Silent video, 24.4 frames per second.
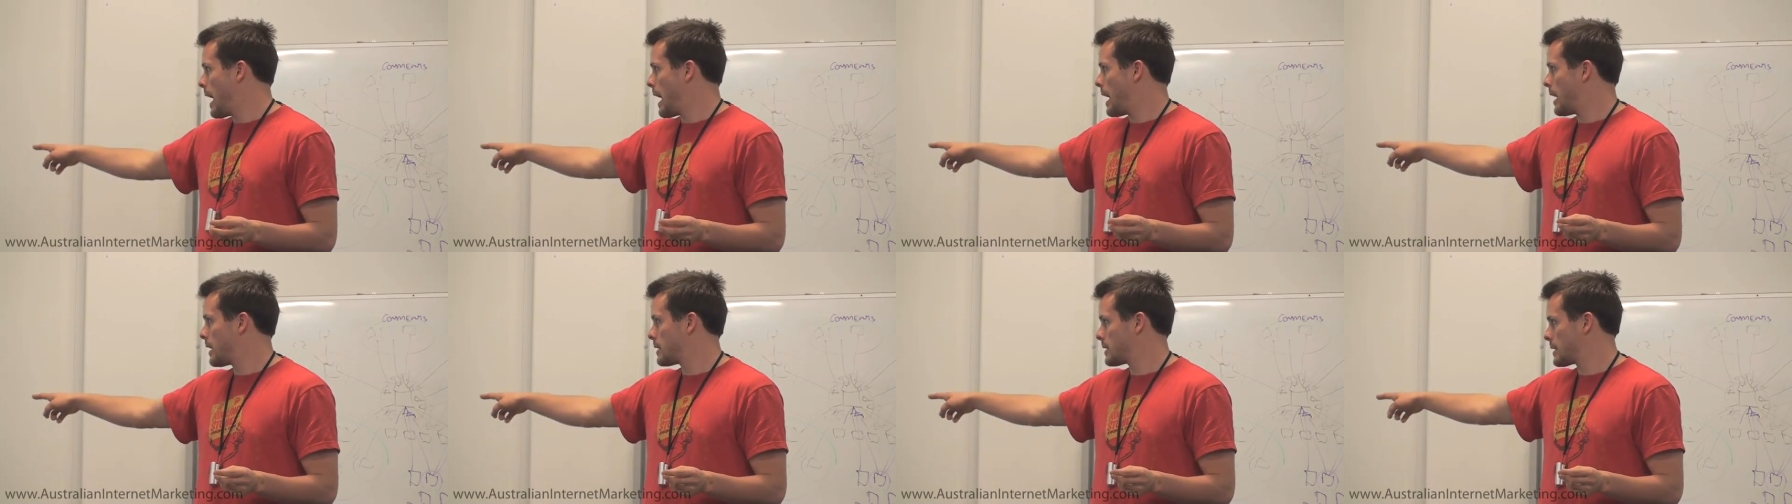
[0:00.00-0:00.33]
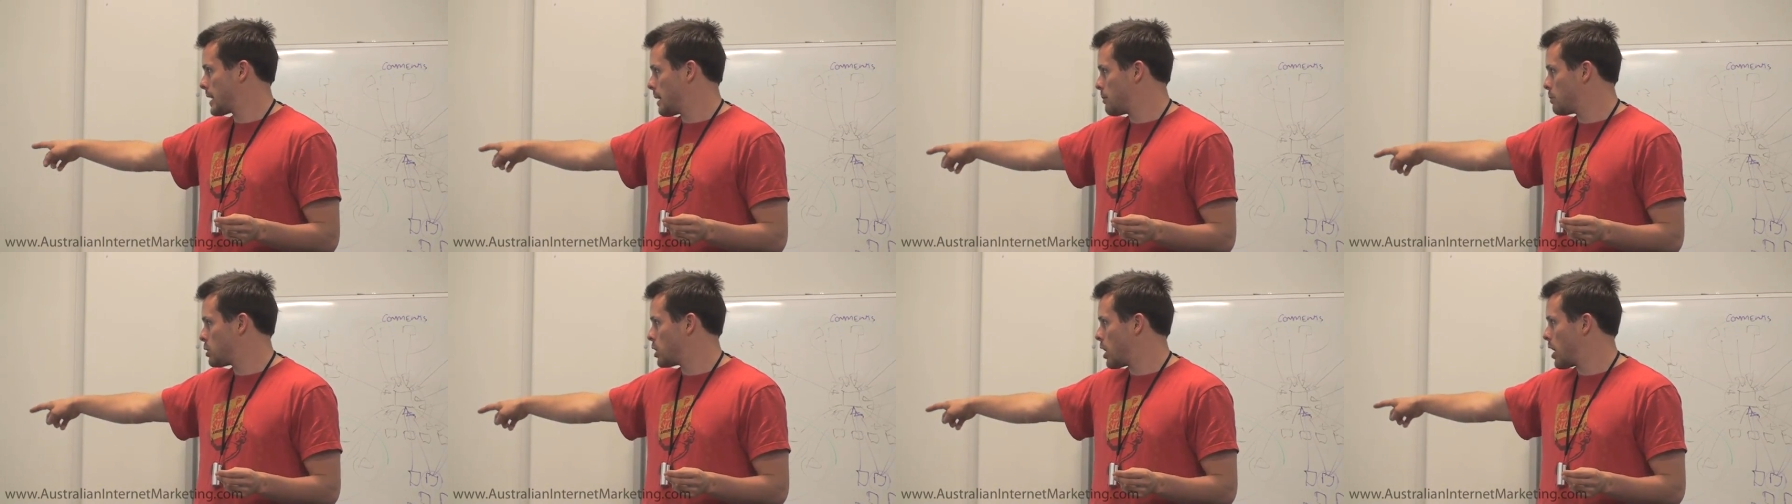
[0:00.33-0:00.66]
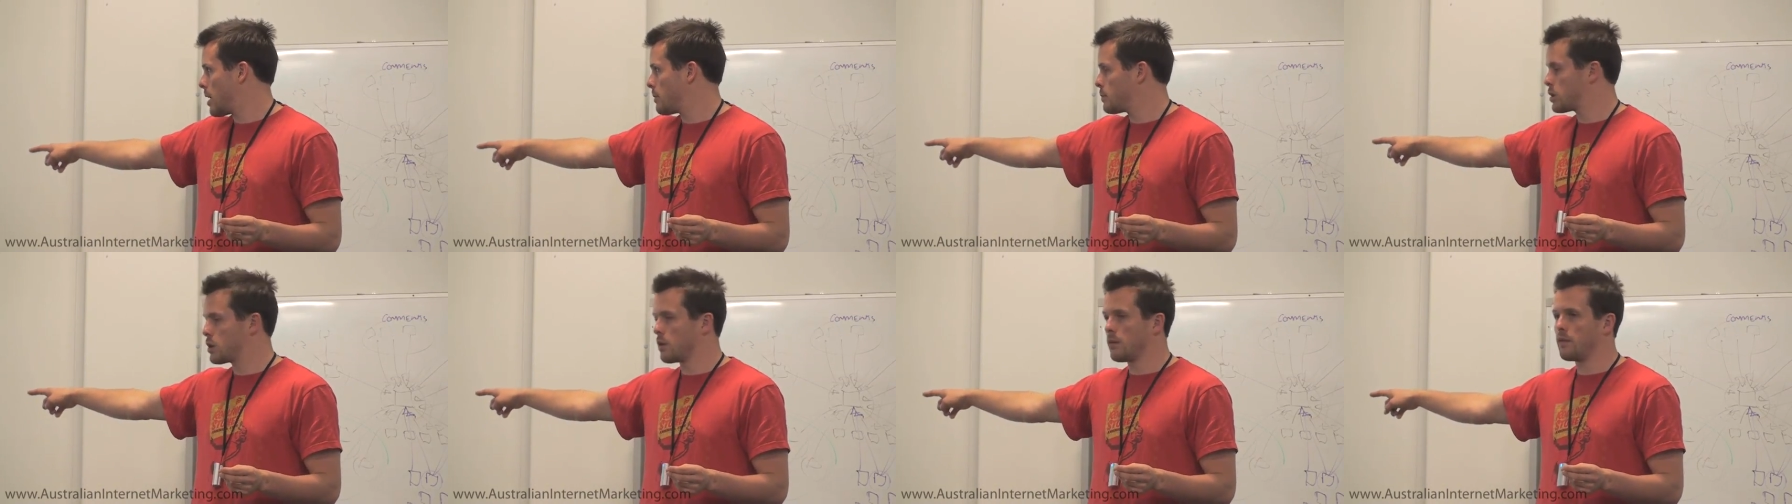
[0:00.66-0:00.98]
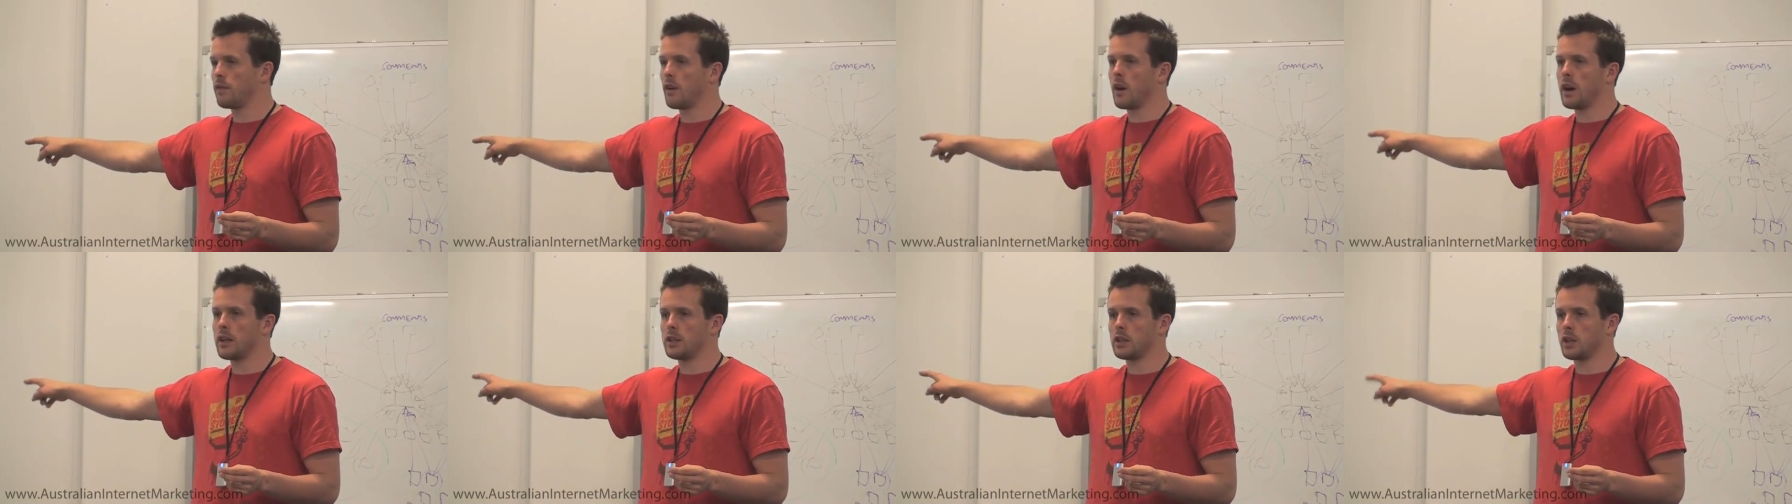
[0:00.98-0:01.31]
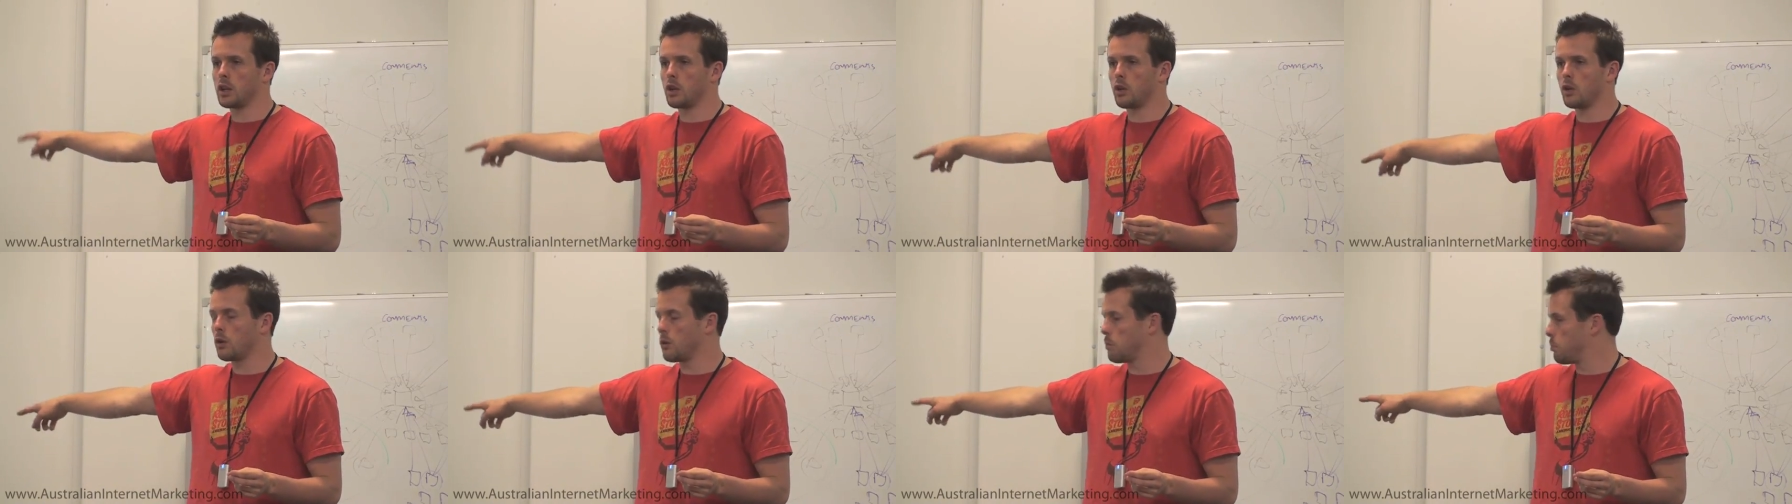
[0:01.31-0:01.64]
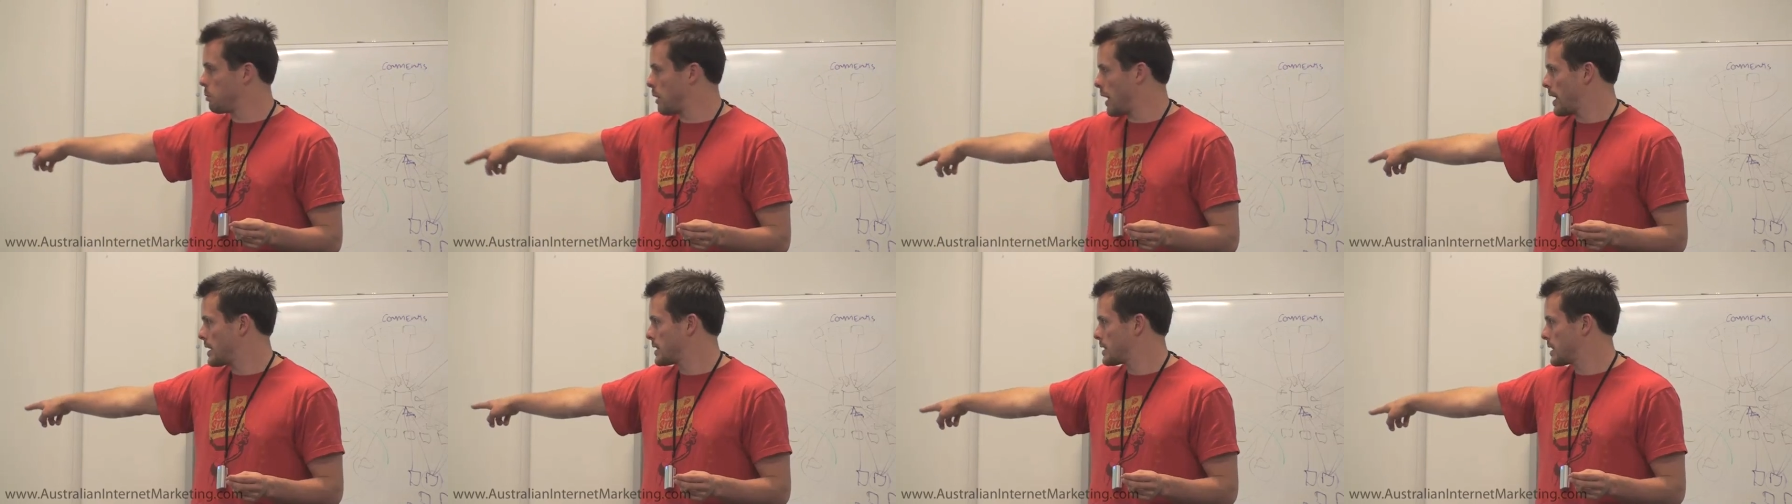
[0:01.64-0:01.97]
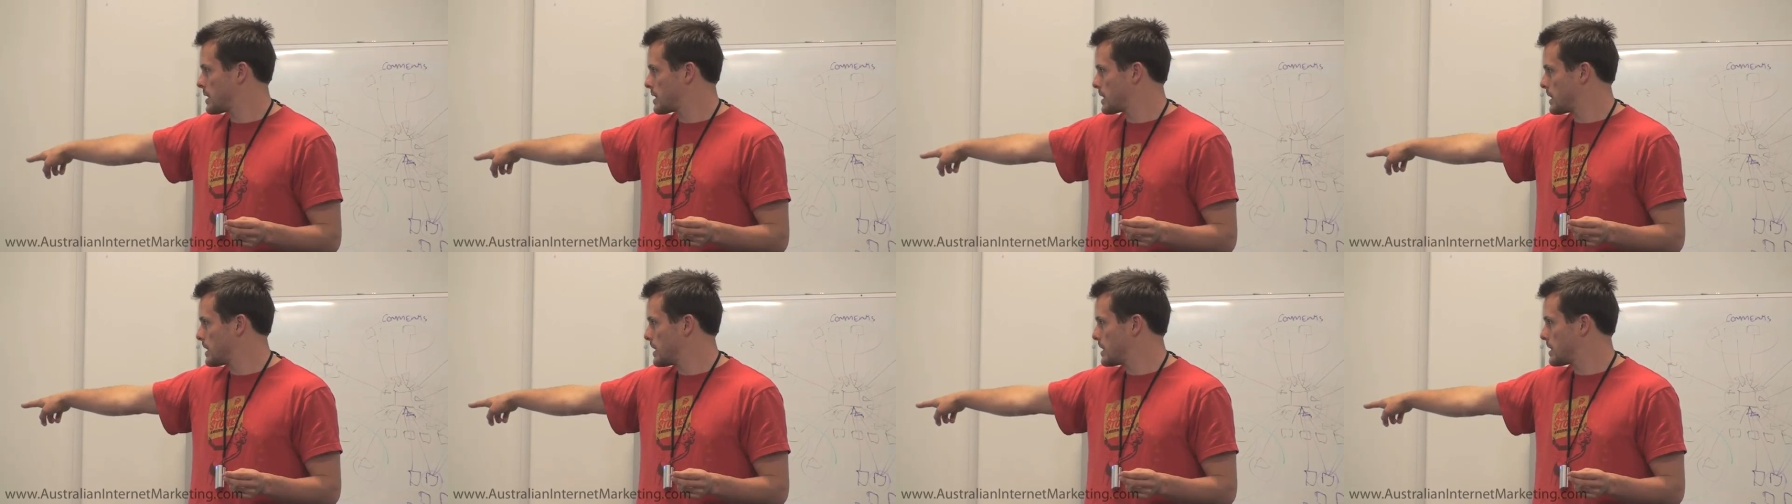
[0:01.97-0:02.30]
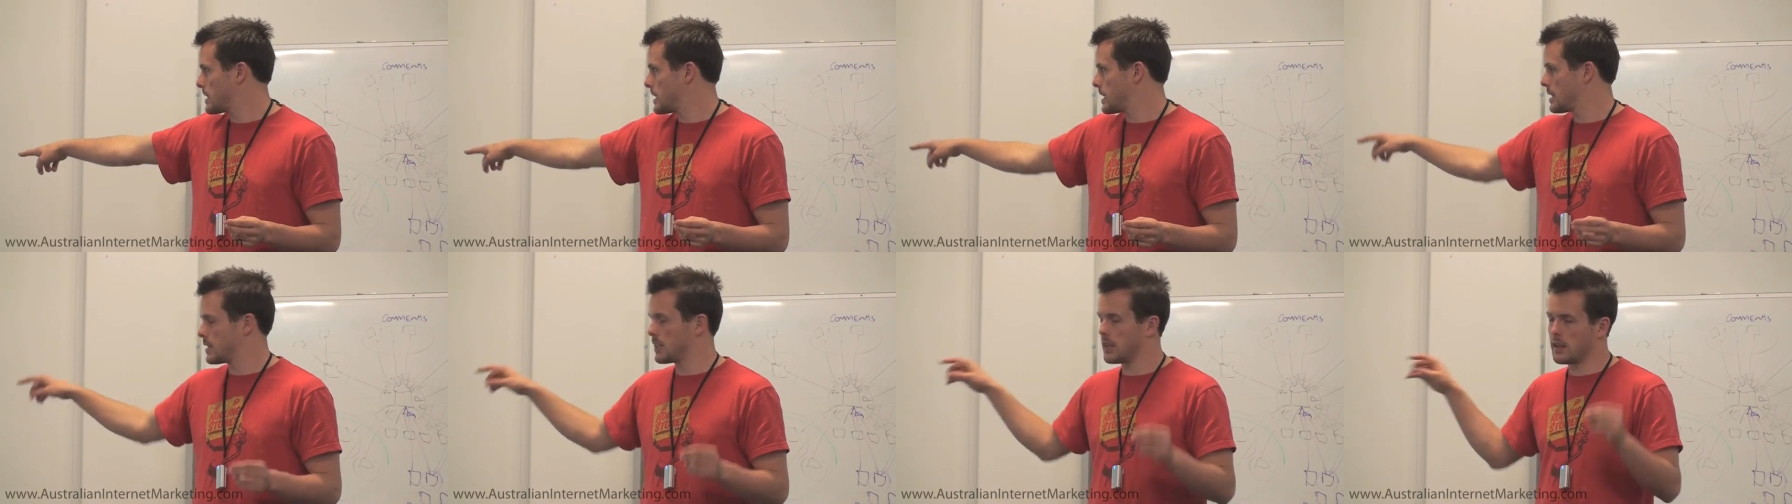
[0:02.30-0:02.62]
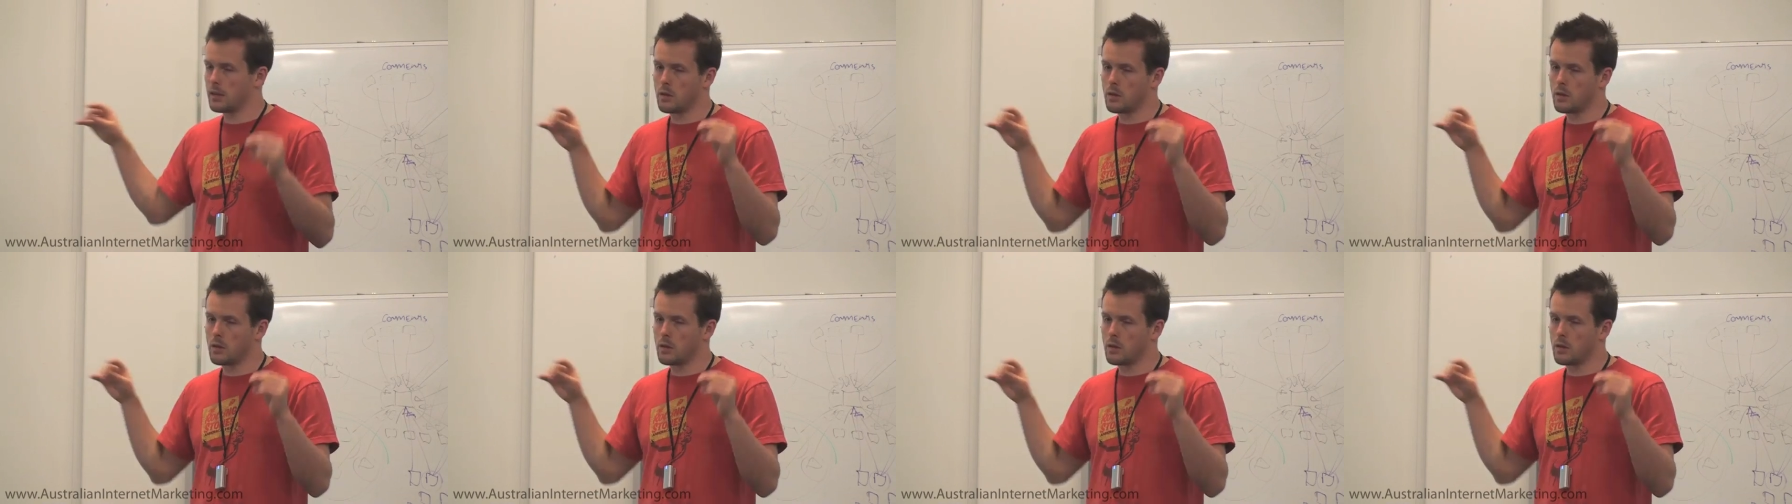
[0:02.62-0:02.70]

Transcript: Uh, sometimes you'll find the Google Places listings.